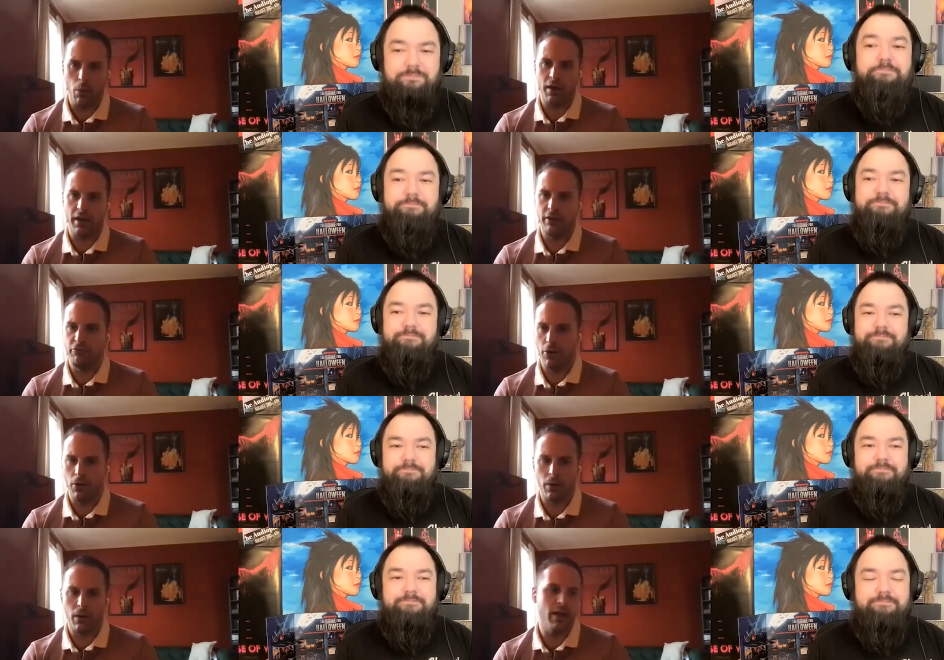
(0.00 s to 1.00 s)
Speaker 1: they want to
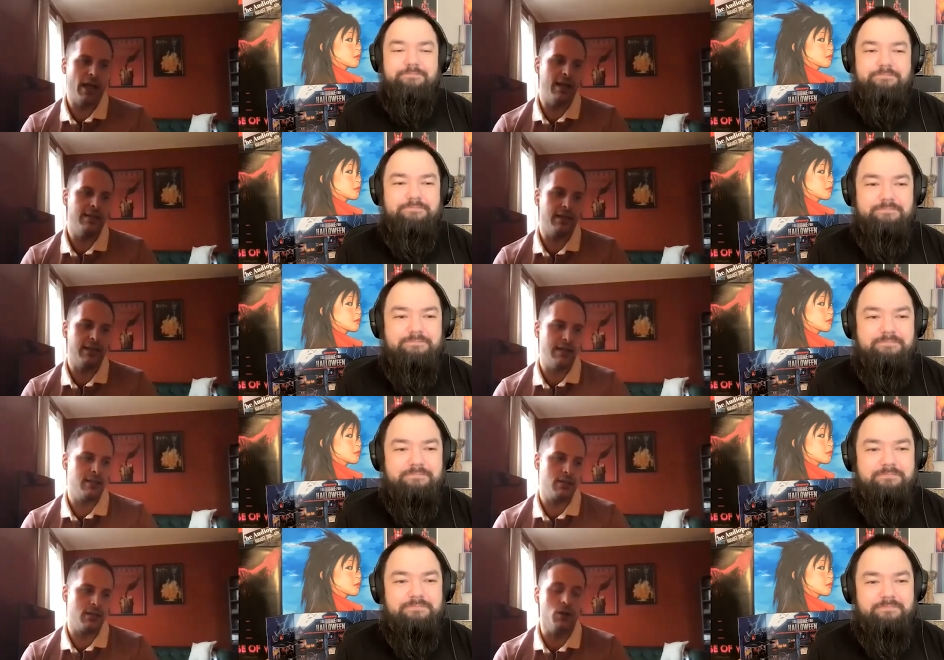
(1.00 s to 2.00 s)
evoke, and I think
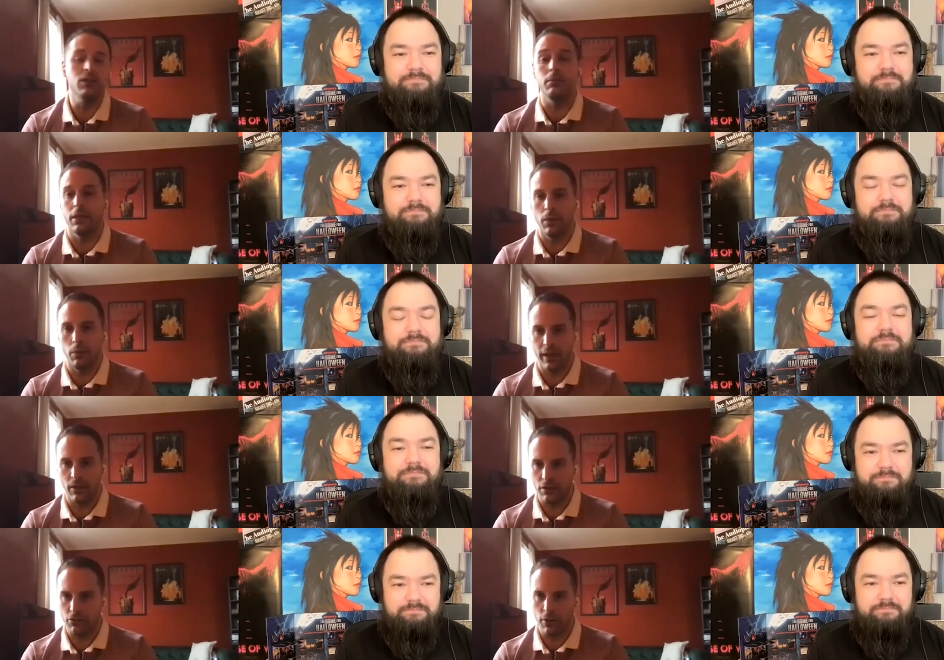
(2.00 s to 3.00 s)
that's ultimately what we
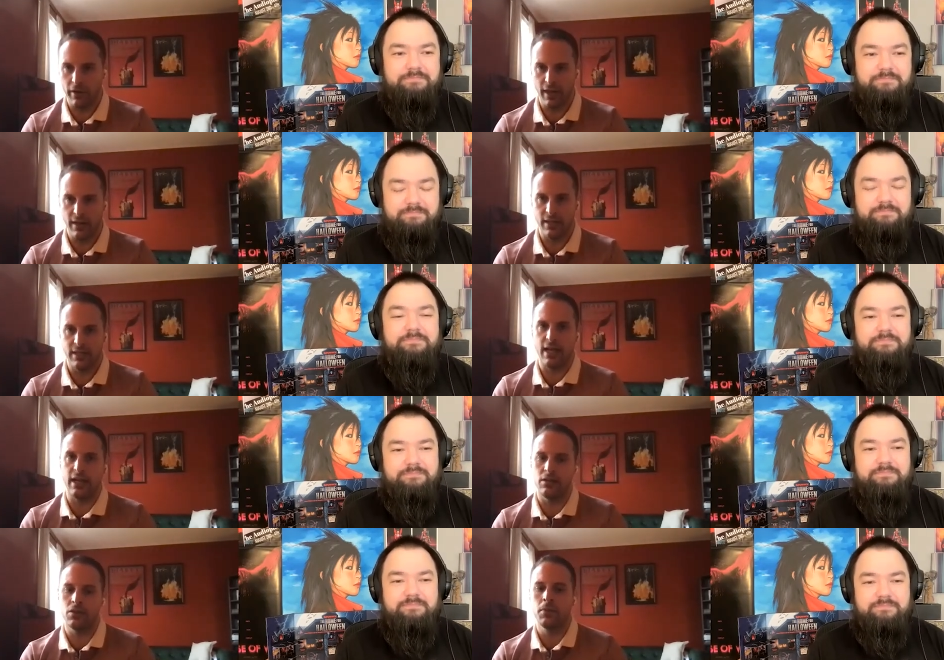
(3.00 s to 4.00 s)
look for at the end of the day.
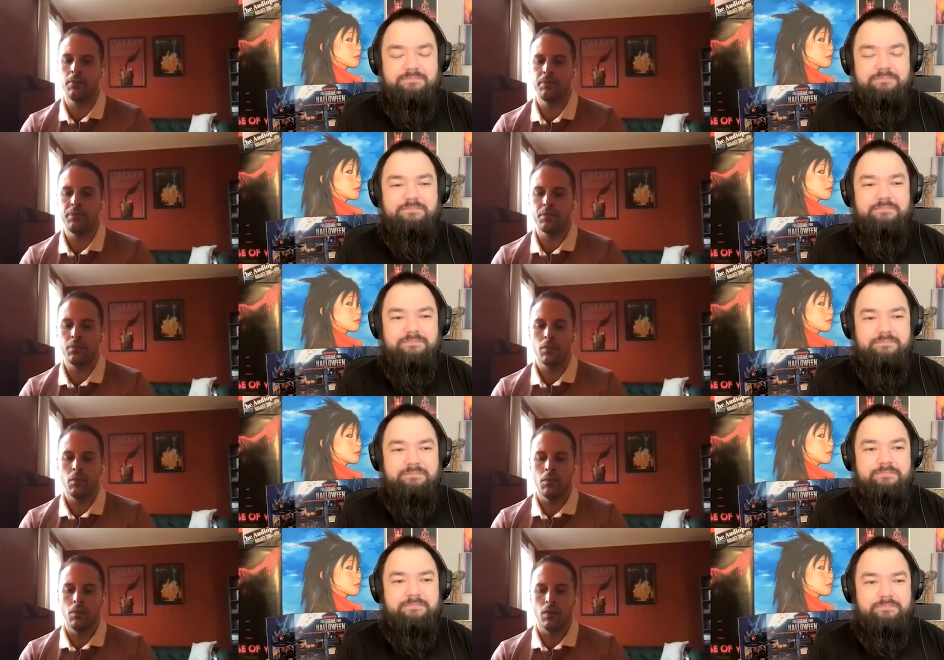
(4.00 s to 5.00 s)
Is
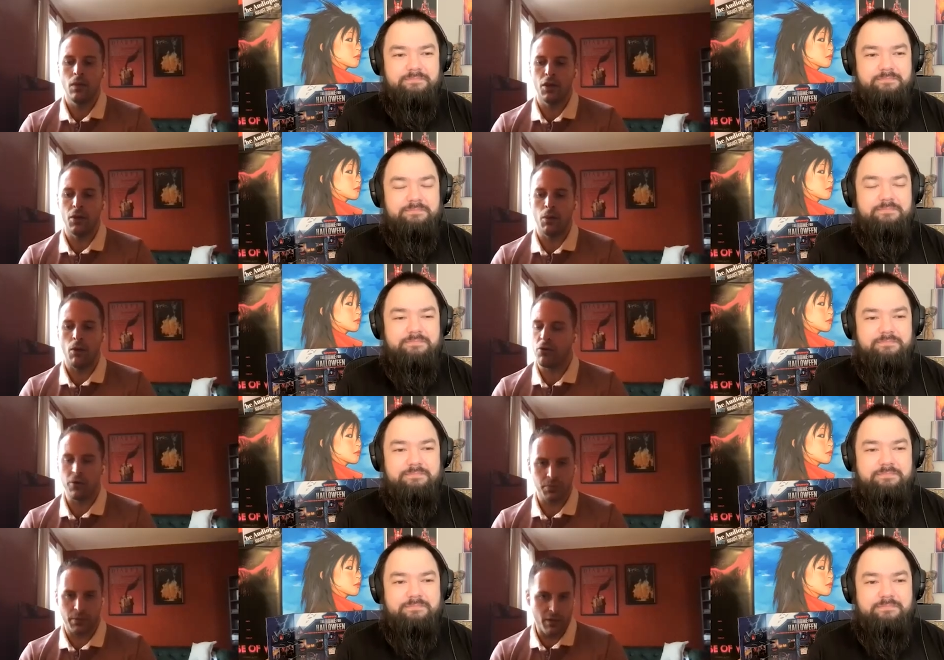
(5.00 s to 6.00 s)
you know,
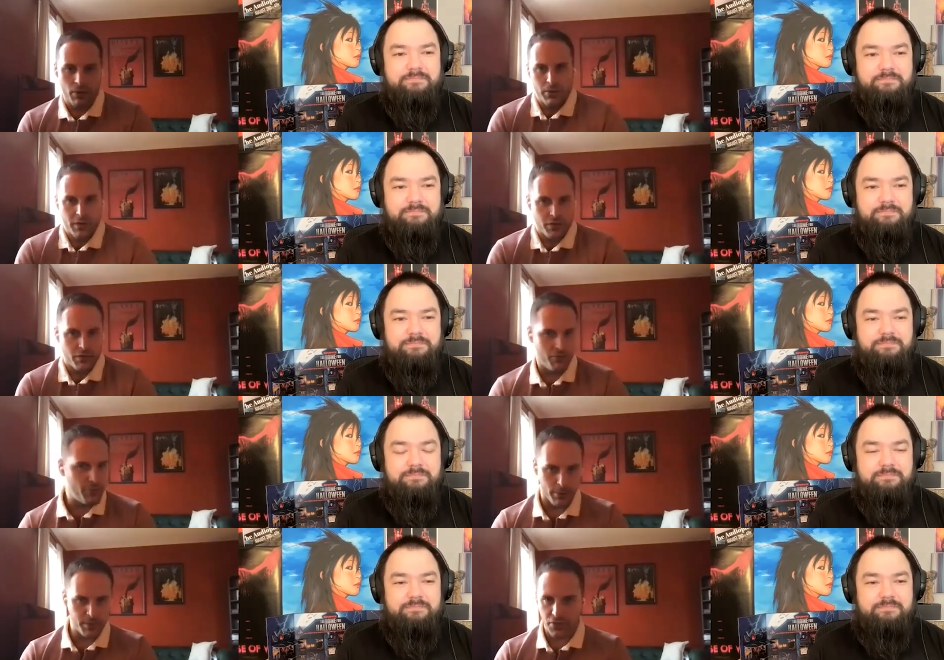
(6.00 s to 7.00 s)
horror is one of the oldest
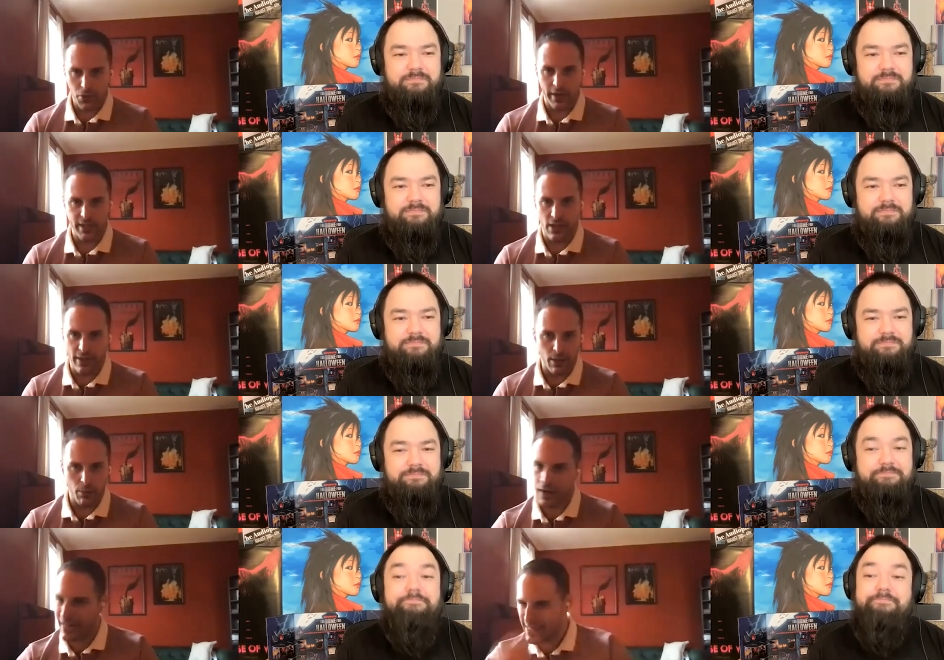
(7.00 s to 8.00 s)
forms of storytelling,
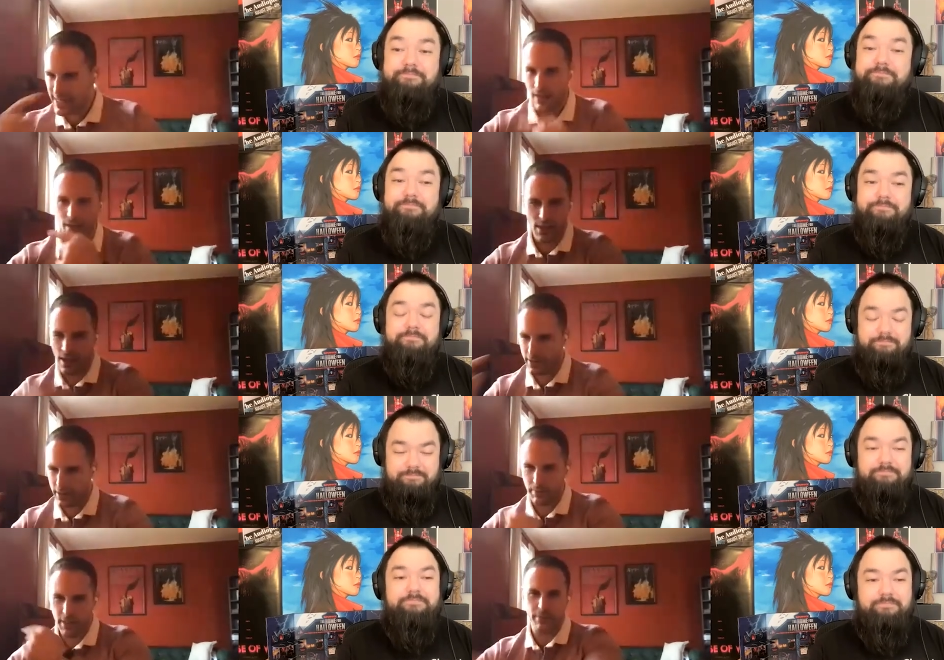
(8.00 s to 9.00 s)
and we're going to tell a lot of the
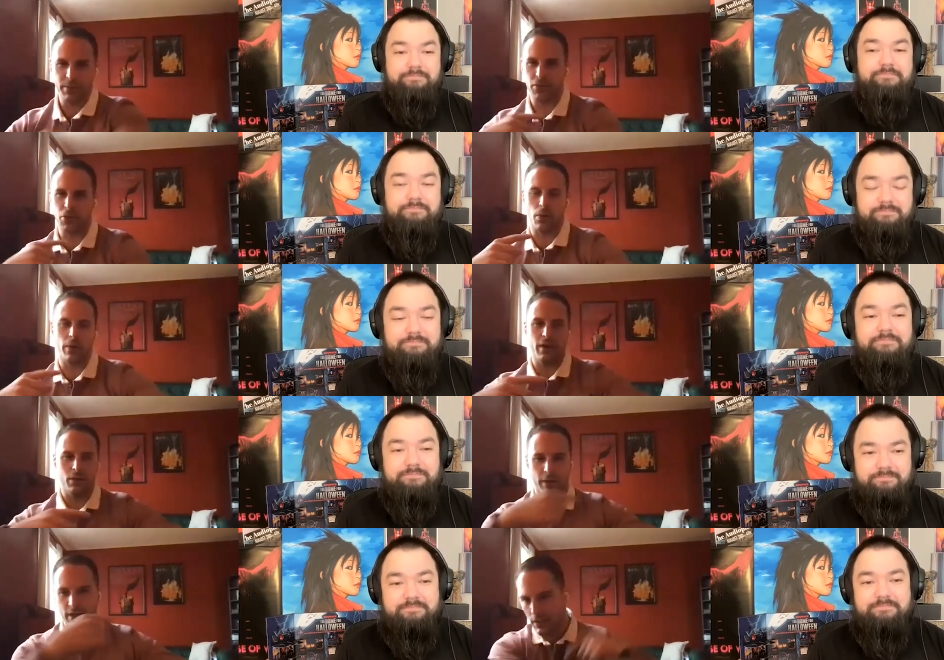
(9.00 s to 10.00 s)
same types of
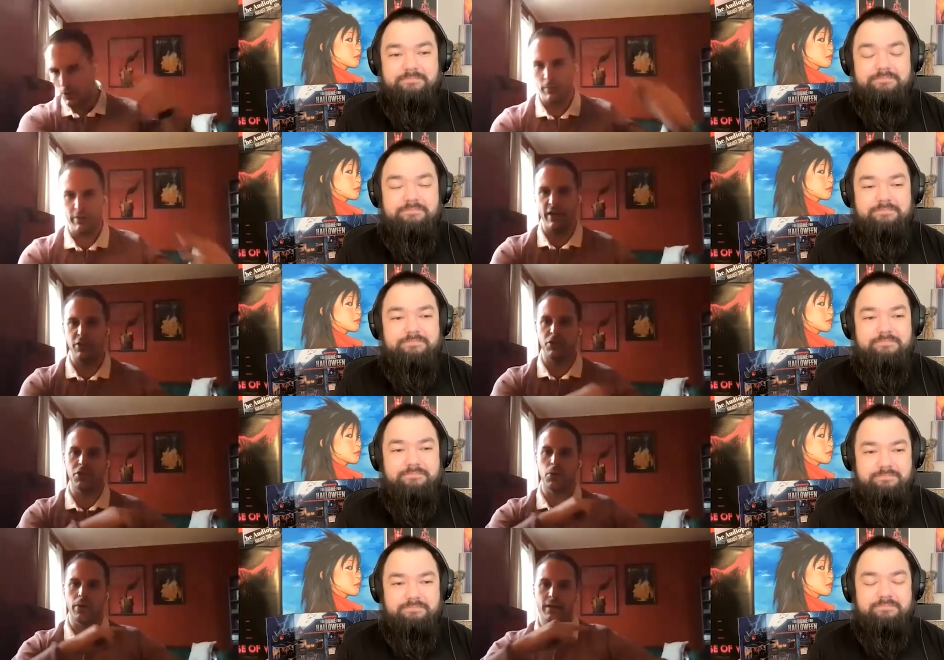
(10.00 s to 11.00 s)
stories. We're going to tell home invasion
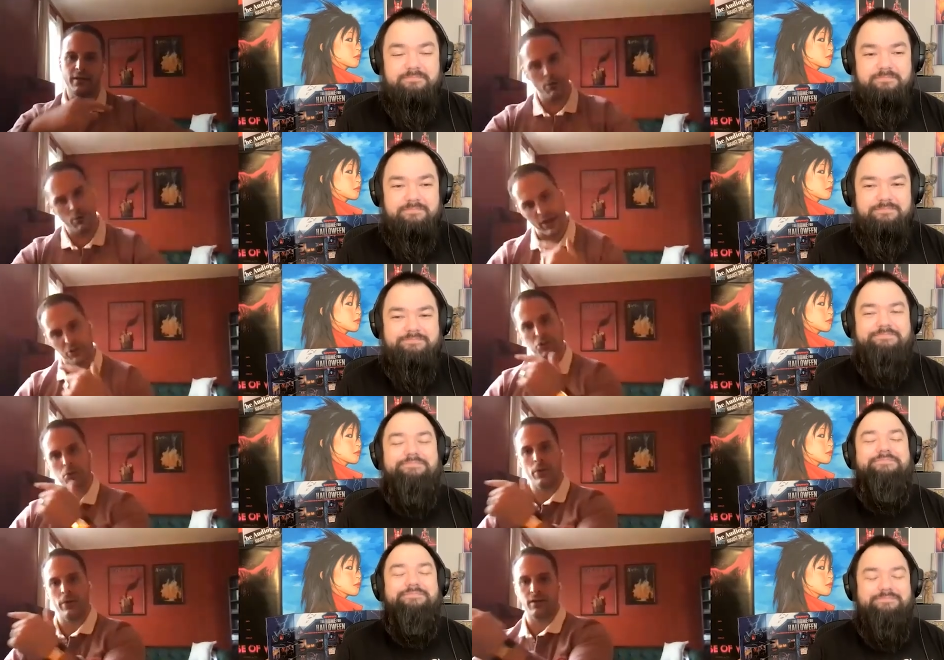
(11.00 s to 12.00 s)
stories and revenge mm-hmm.
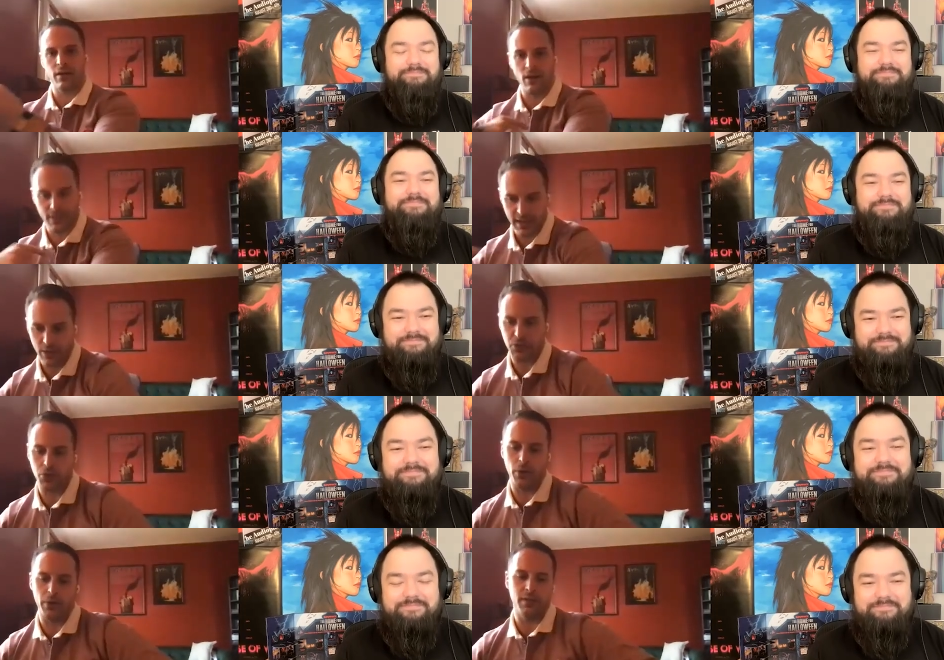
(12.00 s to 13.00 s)
stories and haunted house
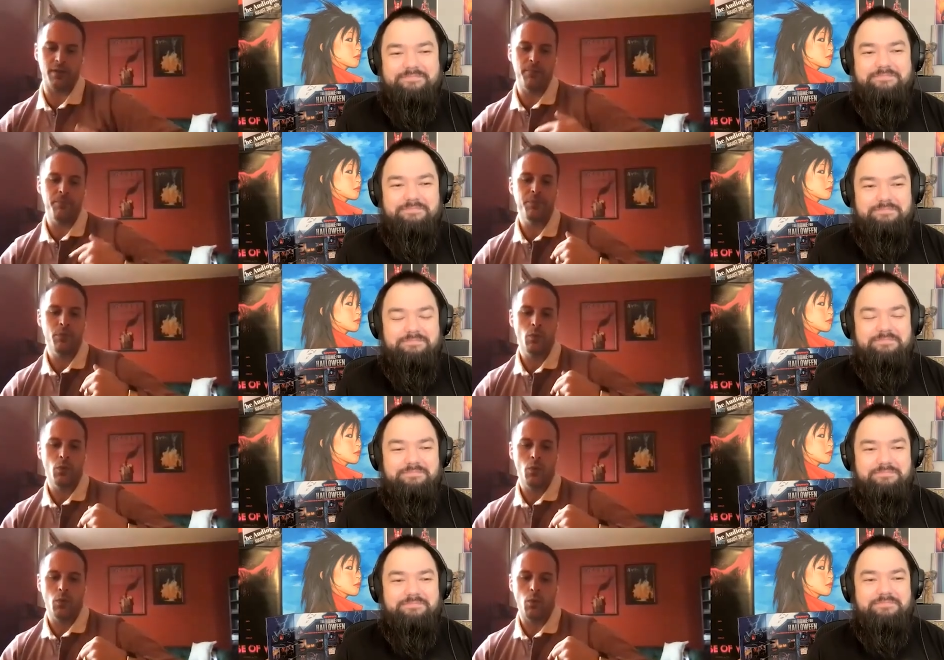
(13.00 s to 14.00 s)
stories.
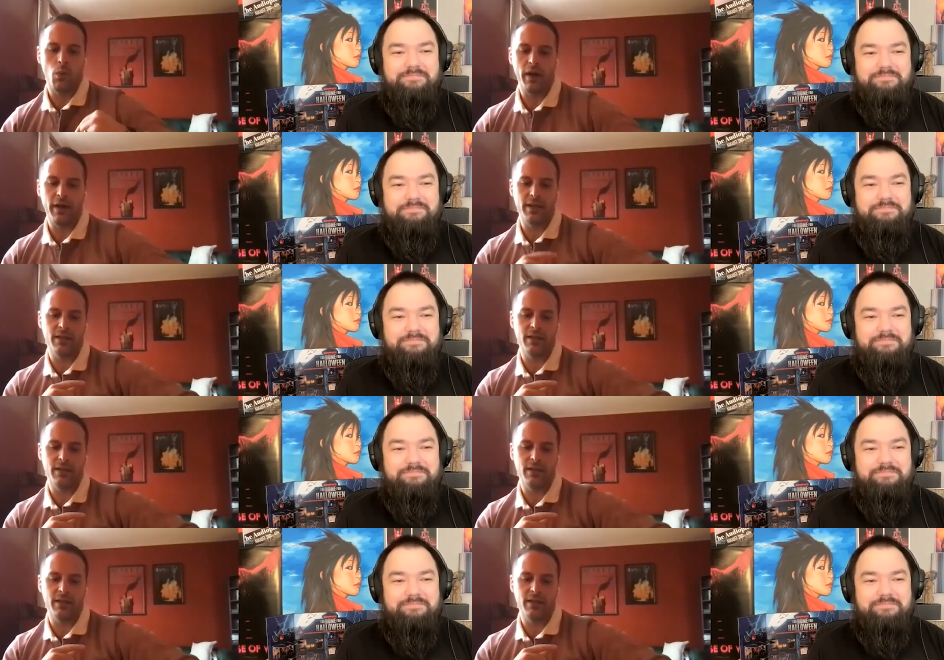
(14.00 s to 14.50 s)
What